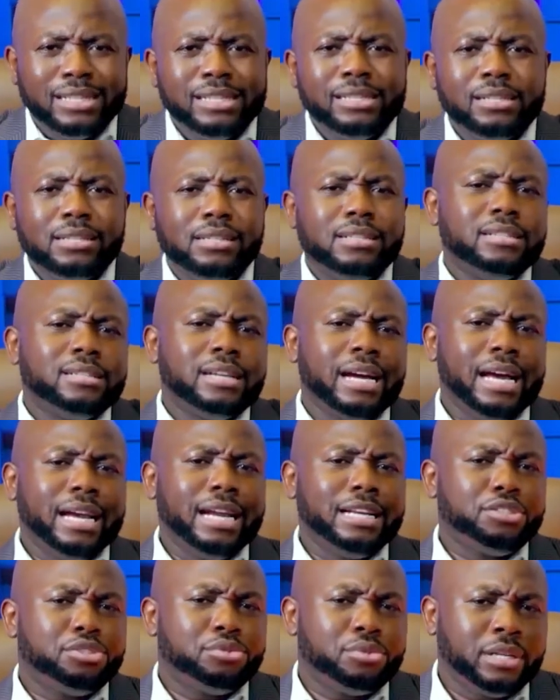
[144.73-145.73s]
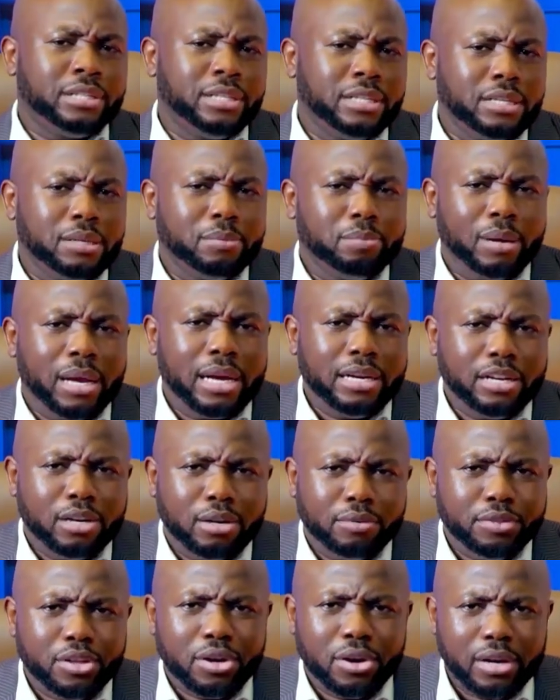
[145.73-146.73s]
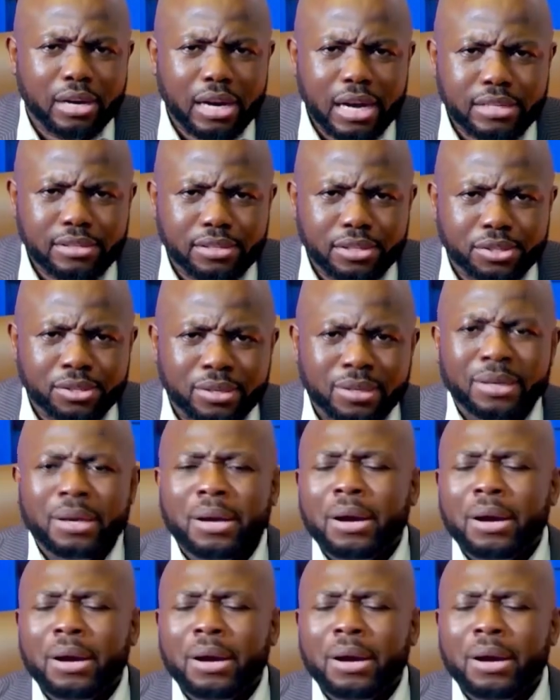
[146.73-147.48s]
in the design and strategic planning of the organization,